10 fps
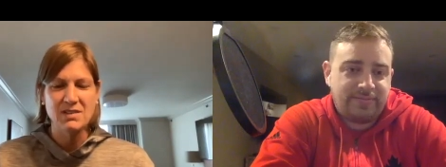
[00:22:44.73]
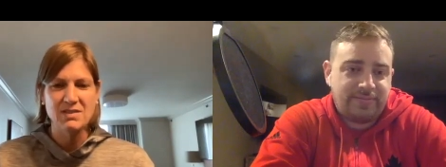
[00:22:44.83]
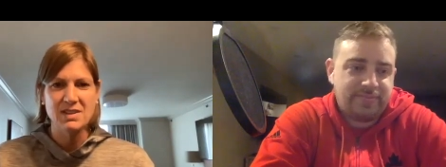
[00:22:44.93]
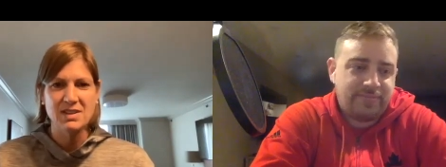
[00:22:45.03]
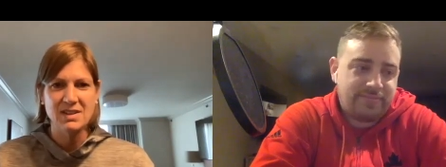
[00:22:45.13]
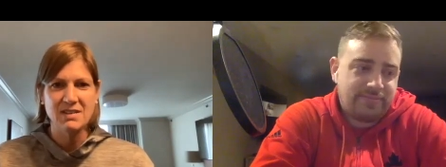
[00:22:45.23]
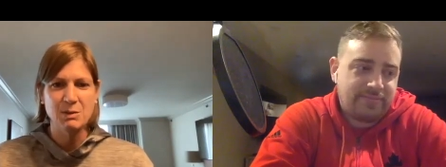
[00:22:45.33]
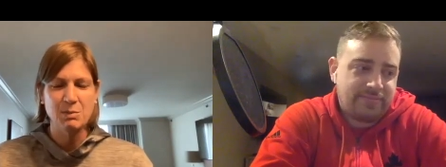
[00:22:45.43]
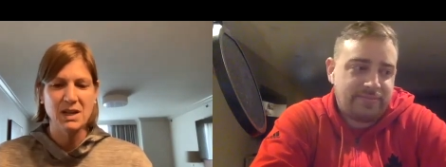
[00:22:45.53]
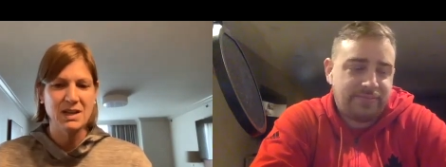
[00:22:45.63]
Speaker 1: of the of
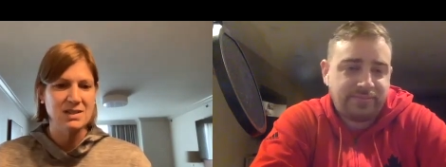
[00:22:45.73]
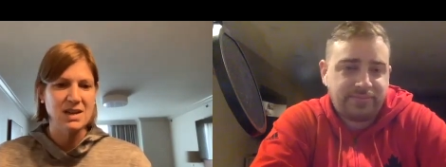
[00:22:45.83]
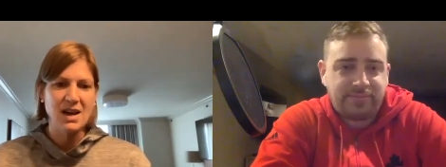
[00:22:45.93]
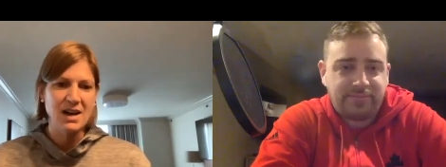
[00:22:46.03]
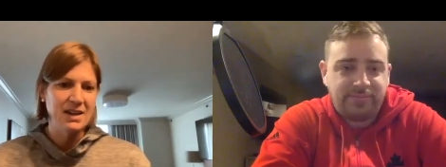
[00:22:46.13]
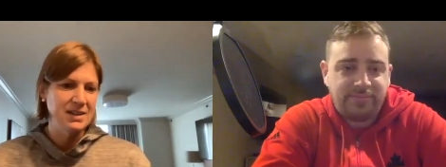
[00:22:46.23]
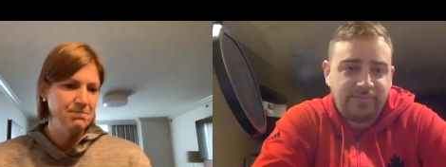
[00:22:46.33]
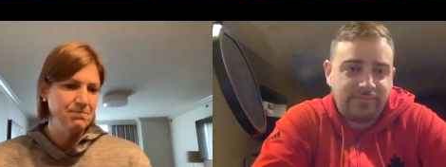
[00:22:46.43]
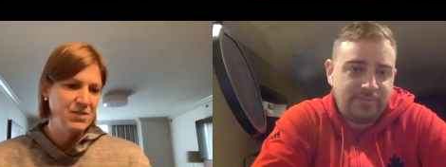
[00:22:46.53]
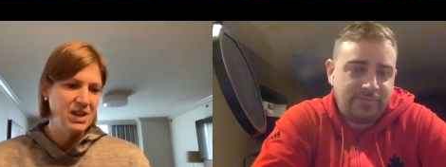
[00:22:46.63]
the play is high
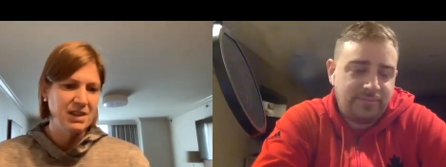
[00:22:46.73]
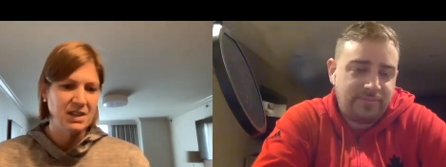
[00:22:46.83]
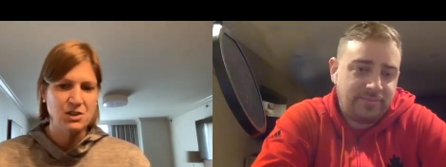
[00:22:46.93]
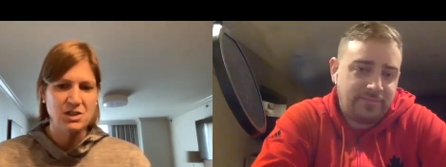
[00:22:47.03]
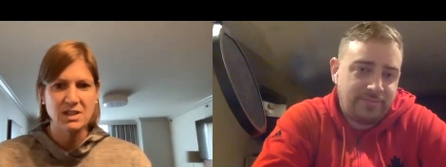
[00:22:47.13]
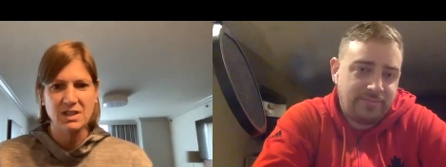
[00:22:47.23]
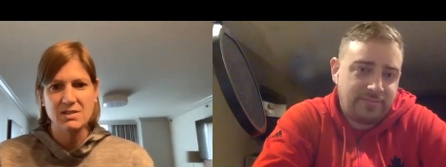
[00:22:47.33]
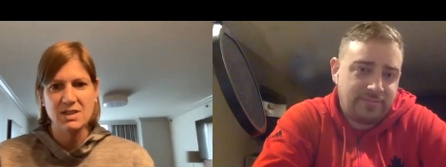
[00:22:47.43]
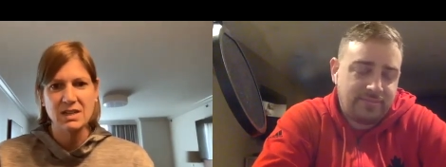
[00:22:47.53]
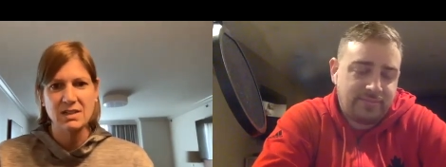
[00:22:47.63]
and i think it's just like
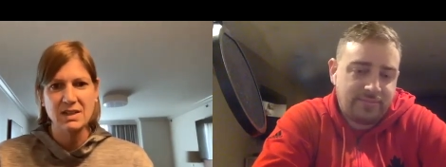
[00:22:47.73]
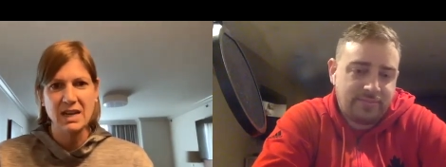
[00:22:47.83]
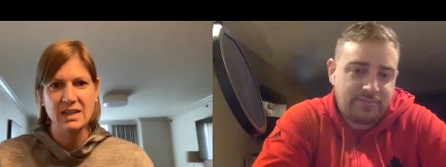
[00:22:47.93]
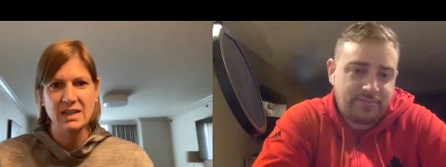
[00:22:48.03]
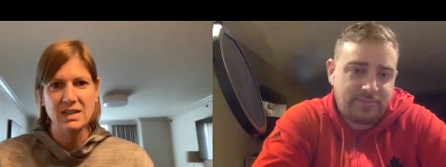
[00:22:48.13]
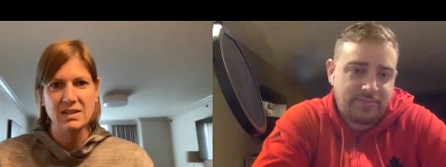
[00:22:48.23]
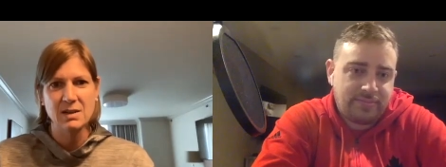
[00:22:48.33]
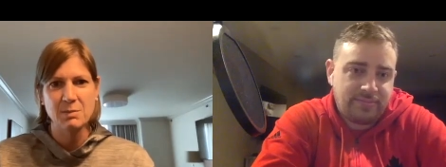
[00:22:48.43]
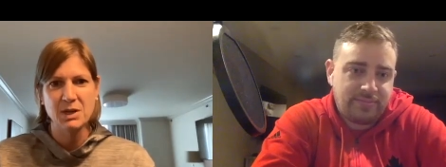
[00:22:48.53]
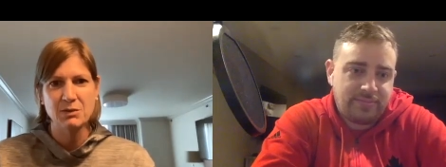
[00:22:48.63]
you said gaining a,
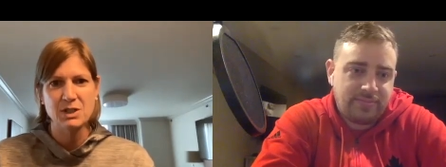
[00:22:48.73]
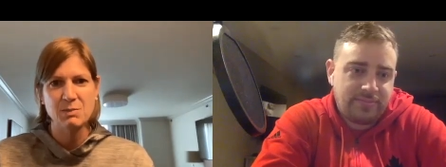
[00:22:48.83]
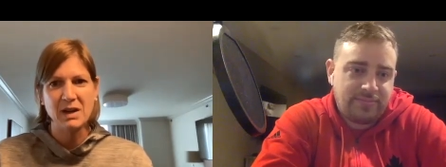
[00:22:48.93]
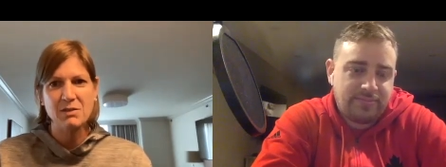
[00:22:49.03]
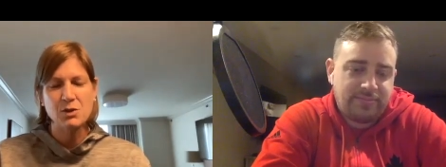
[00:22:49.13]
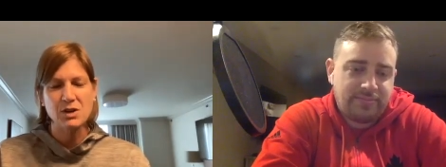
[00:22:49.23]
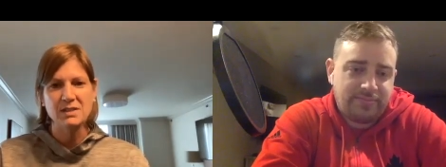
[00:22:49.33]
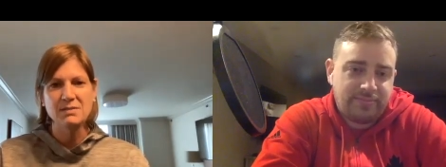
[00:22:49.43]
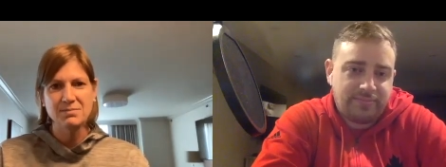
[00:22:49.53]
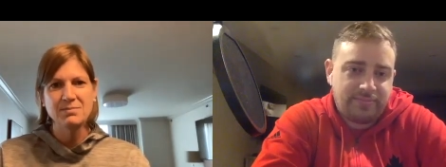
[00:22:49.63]
a bit of respect for
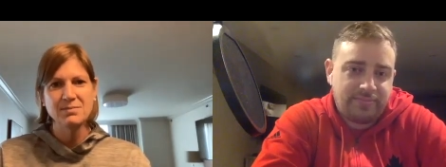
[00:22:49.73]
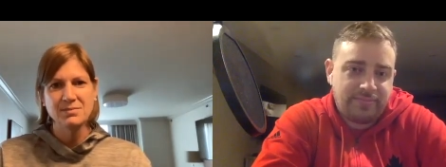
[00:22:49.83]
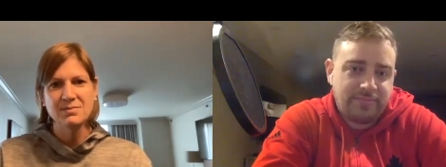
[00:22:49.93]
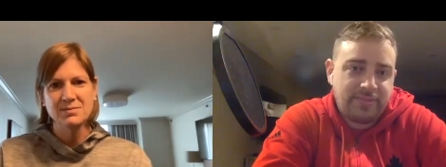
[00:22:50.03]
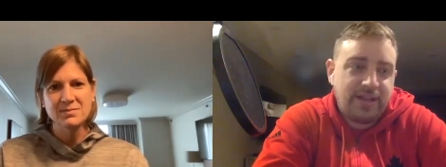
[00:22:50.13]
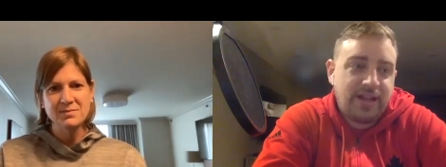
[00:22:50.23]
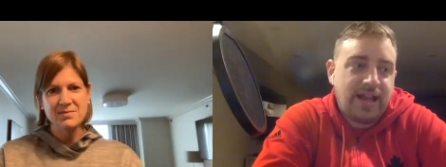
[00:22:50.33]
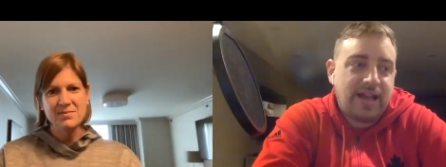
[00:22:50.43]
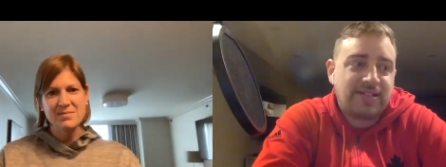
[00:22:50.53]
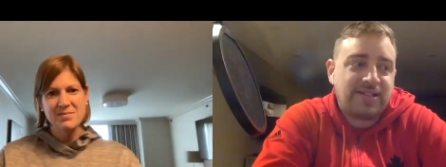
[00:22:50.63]
it
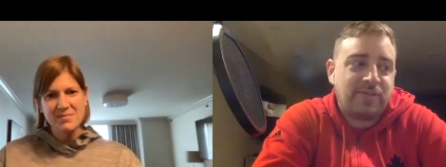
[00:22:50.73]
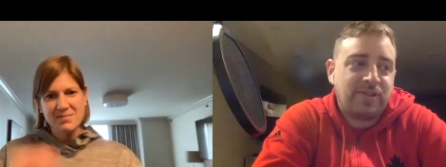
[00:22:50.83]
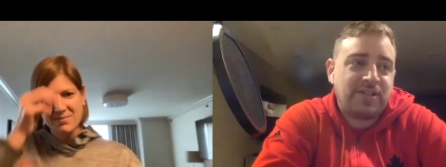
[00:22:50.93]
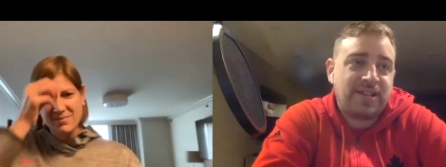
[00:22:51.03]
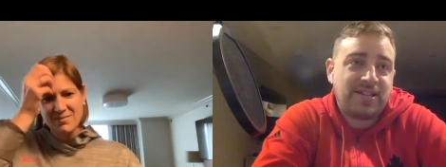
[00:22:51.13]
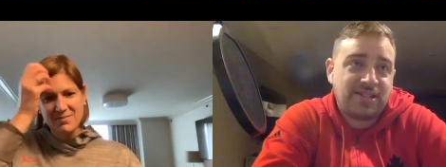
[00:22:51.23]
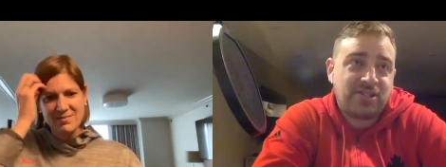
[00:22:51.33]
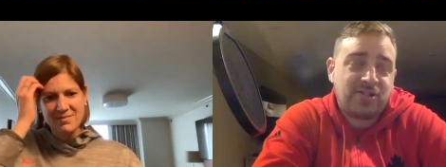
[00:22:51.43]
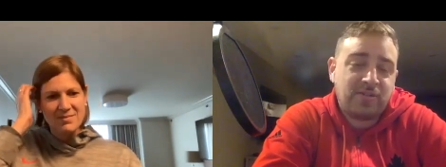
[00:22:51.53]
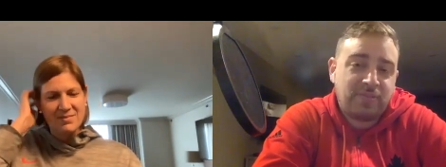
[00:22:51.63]
Speaker 2: as someone that's had a
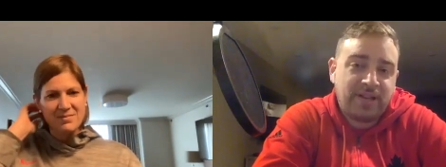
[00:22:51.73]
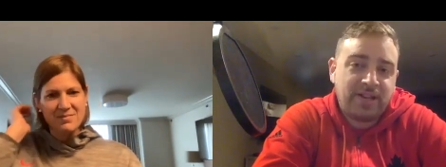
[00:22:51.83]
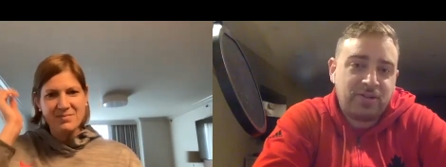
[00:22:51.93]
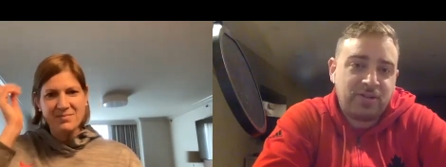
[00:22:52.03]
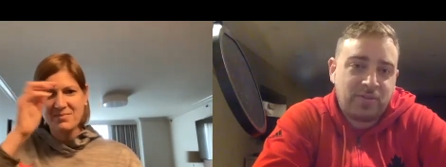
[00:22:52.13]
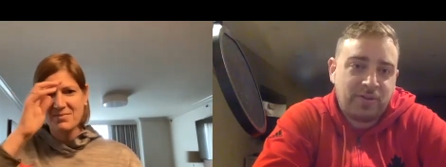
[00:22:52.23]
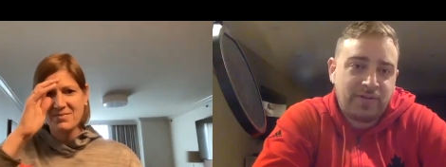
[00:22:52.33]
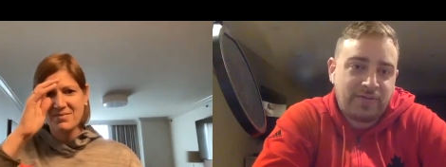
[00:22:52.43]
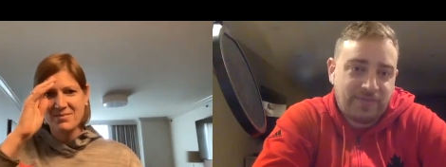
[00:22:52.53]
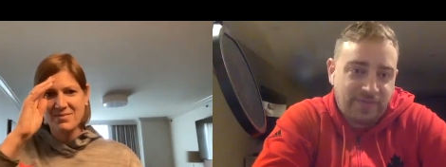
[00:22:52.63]
sister that played u
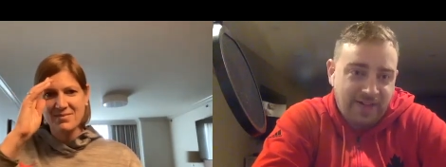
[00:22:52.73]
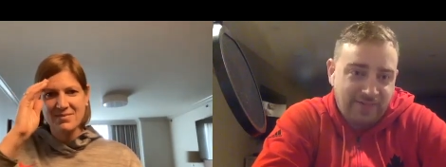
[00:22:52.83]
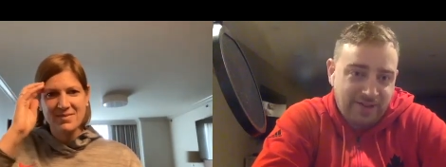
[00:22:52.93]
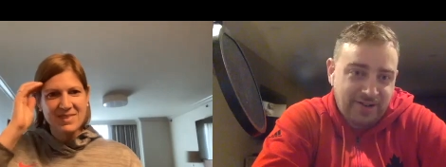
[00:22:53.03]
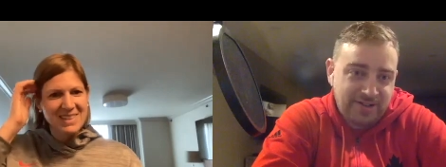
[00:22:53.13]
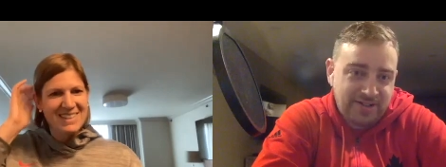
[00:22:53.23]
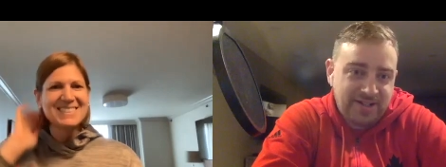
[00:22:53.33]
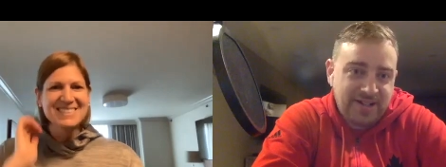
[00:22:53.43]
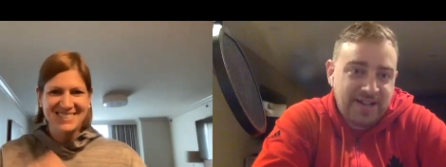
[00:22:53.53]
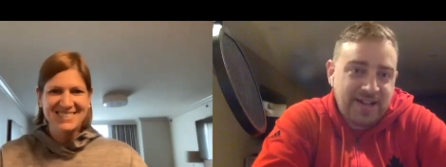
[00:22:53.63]
sport for five years
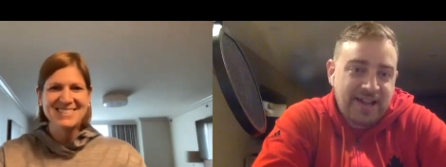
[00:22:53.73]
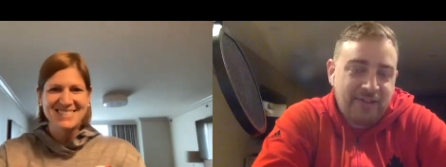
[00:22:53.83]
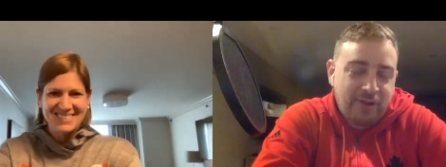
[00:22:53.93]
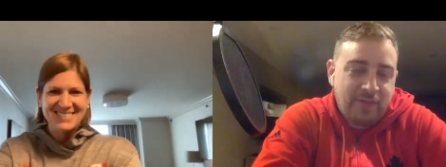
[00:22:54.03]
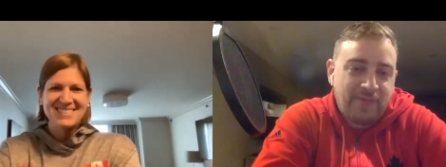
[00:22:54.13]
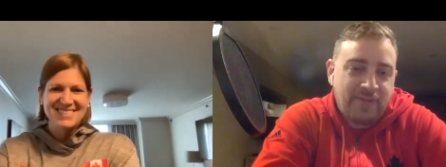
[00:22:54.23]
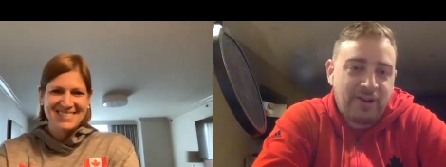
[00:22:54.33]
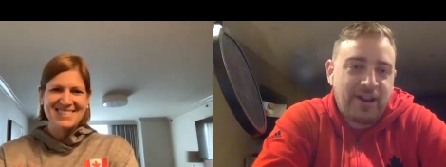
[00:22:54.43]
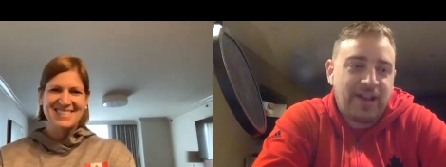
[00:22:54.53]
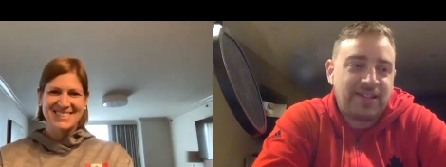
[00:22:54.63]
it would have been
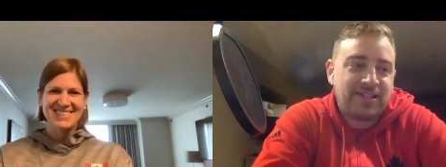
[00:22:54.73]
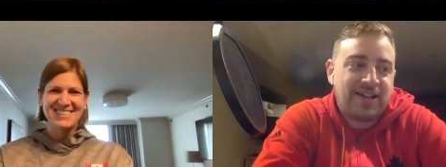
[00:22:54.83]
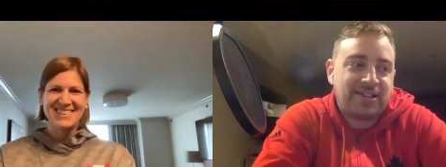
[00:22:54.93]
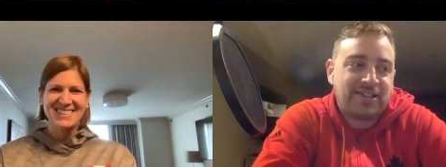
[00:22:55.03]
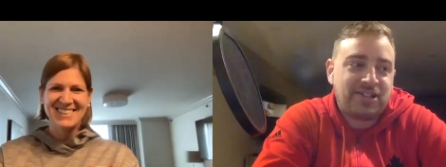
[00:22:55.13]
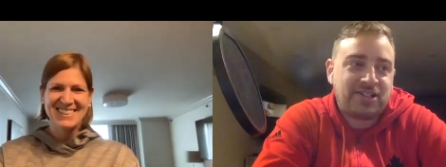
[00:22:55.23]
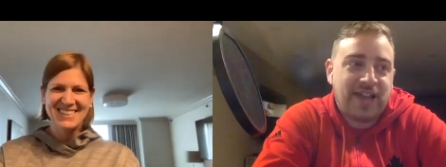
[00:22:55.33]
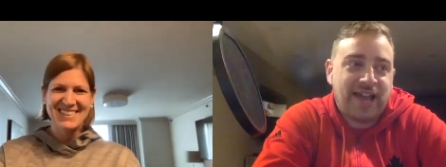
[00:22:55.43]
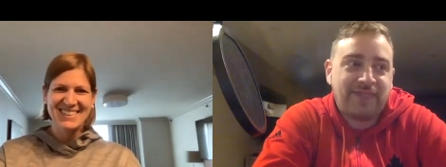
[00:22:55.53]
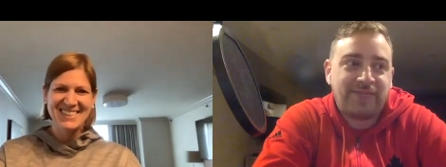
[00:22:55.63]
very nice not to just
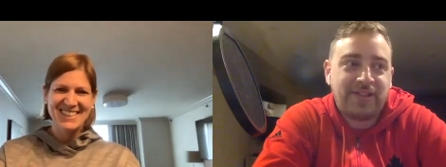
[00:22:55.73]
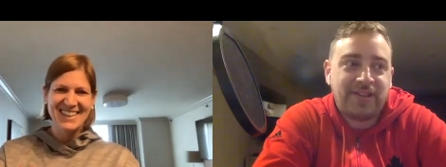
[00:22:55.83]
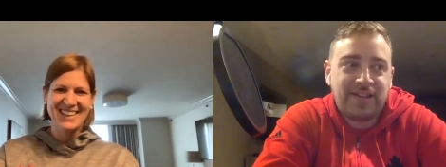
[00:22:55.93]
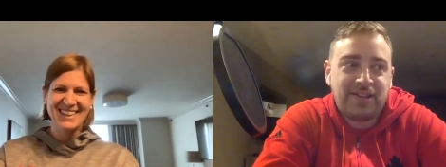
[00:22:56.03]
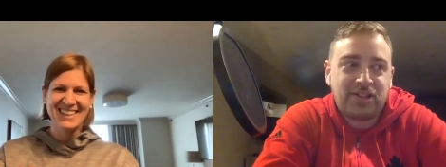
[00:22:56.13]
have the the